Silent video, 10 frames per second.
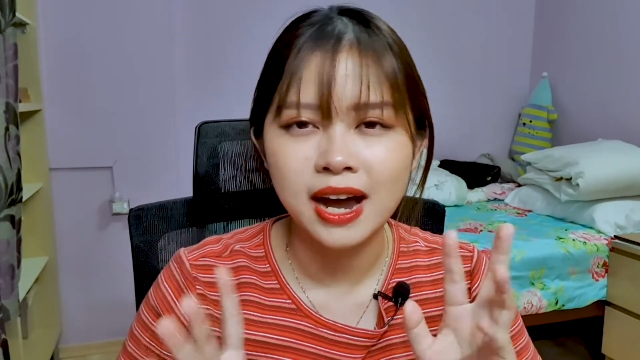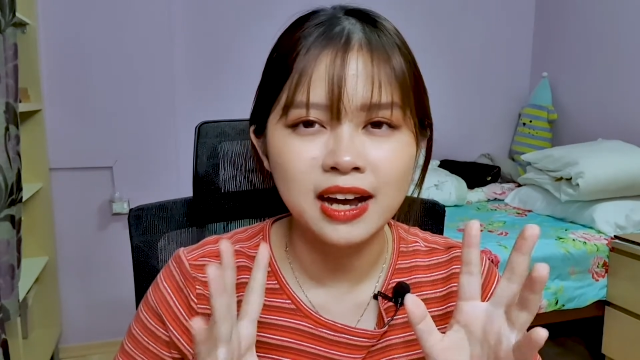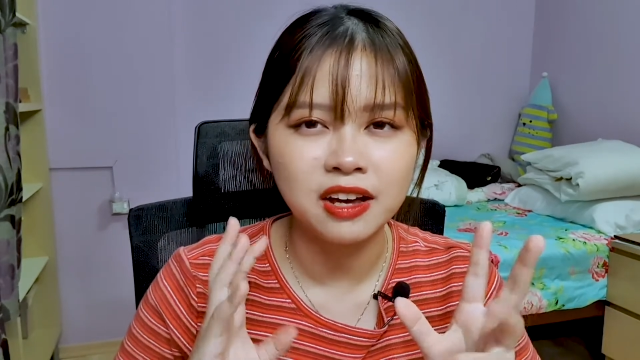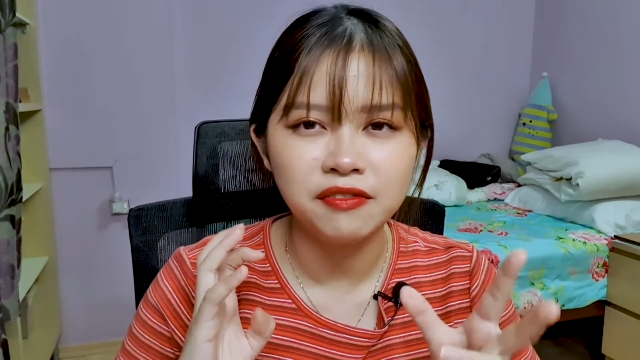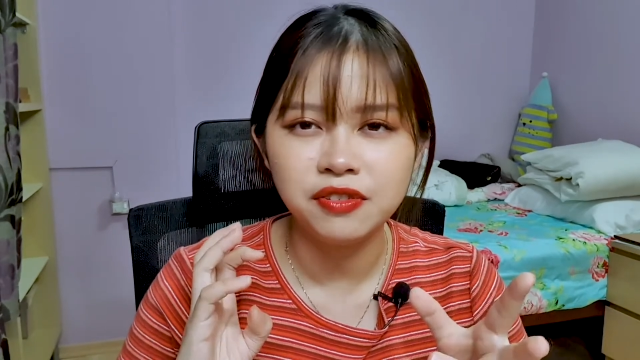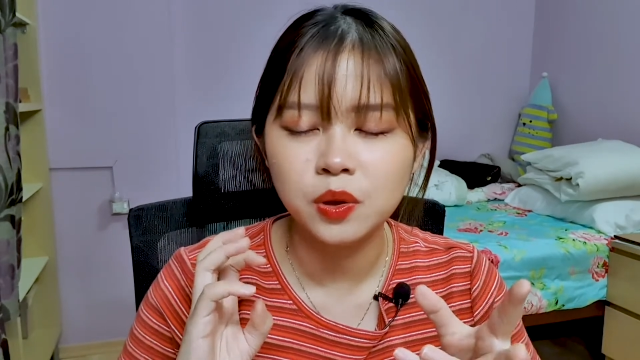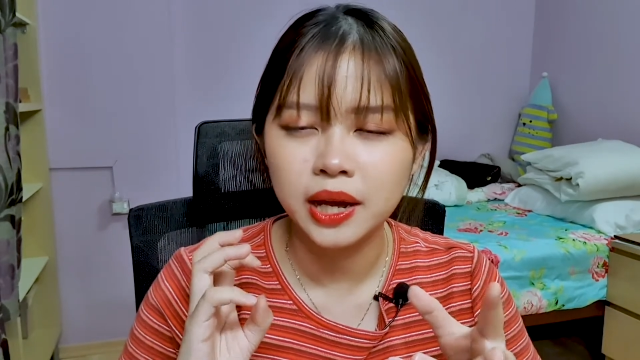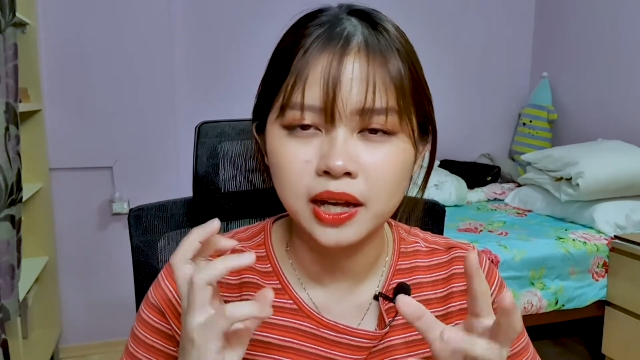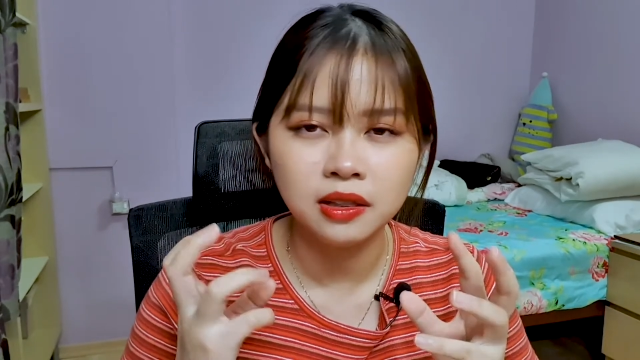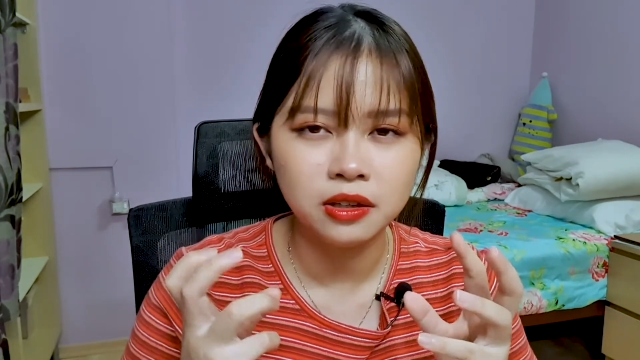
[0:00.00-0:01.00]
I can feel like
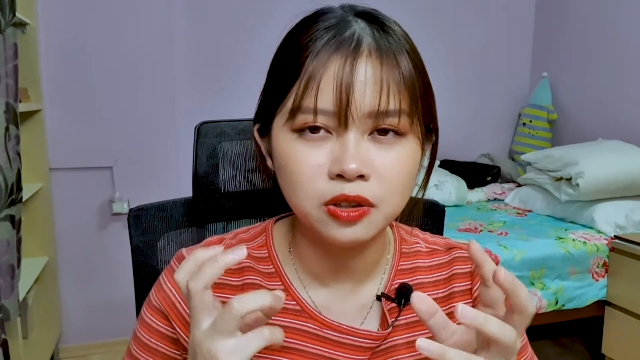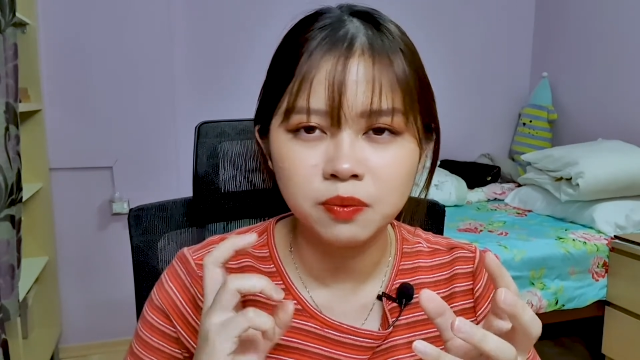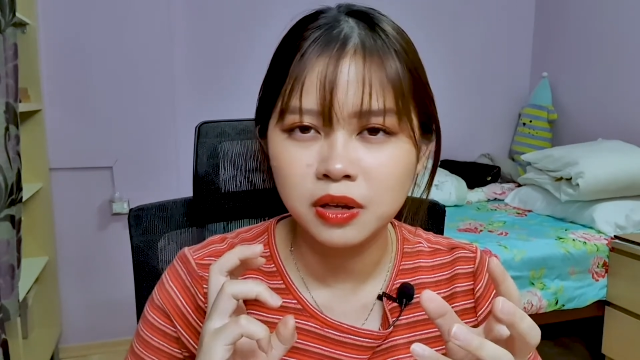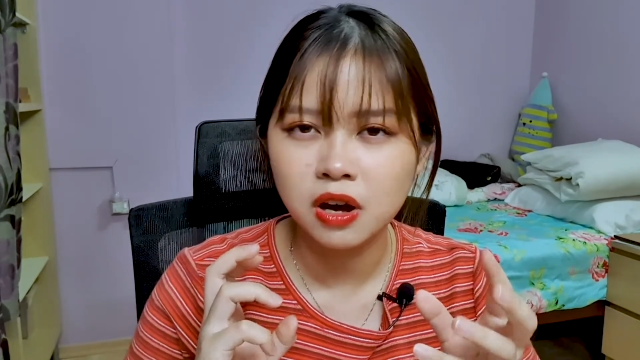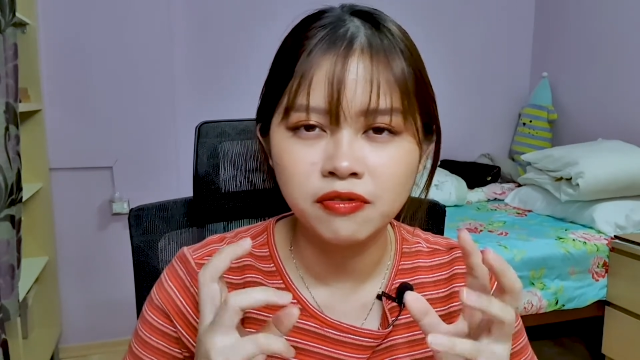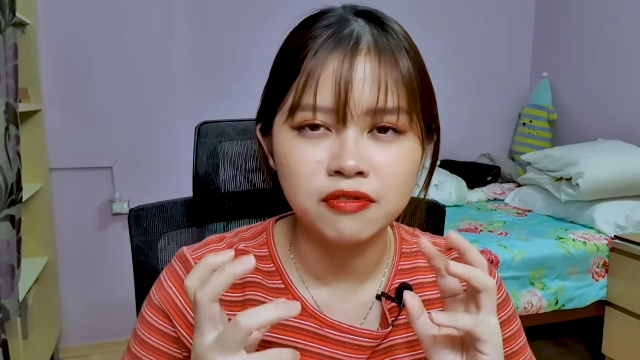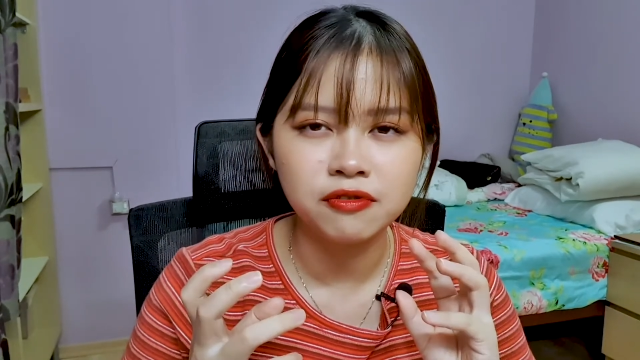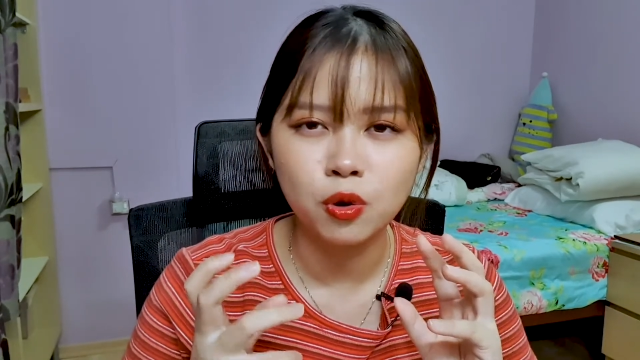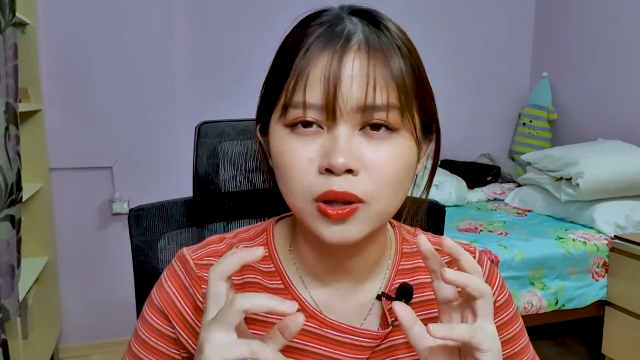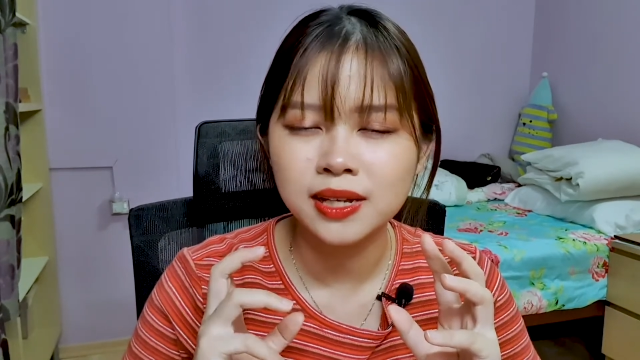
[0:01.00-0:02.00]
a little bit of a
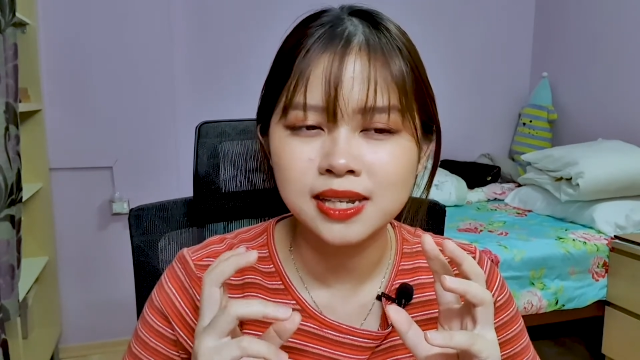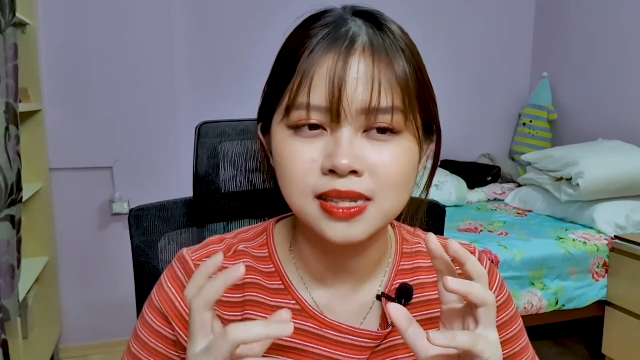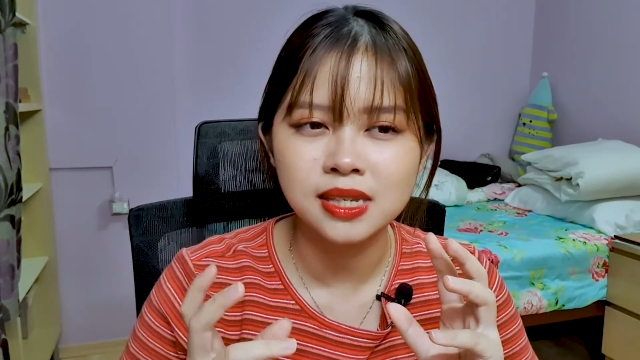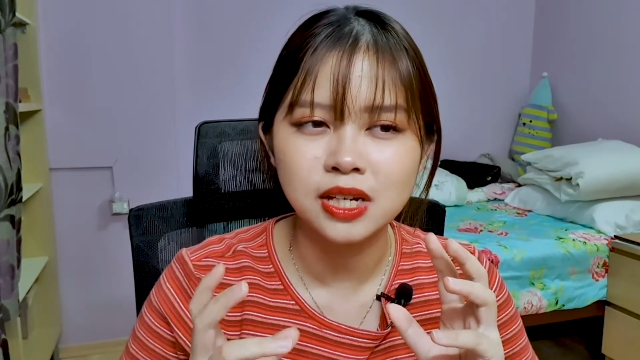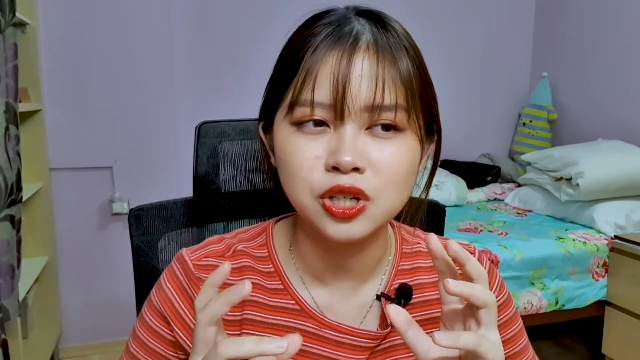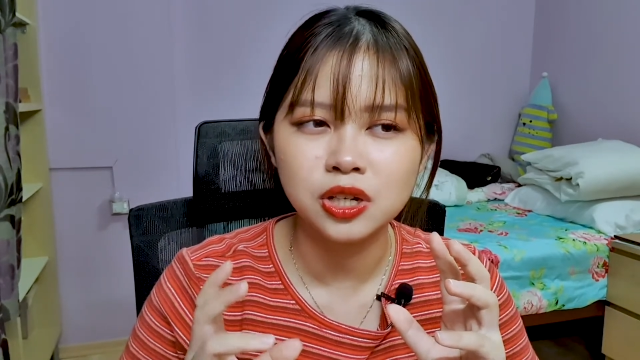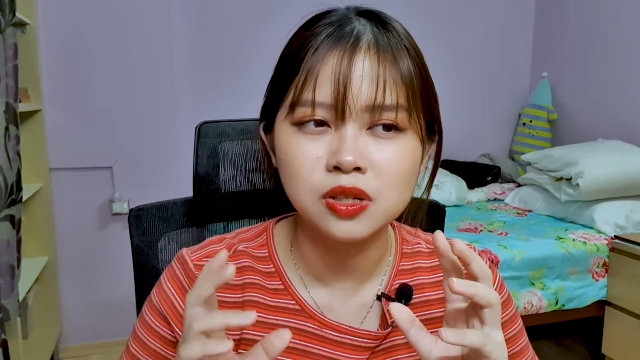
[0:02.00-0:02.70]
rolling sensation.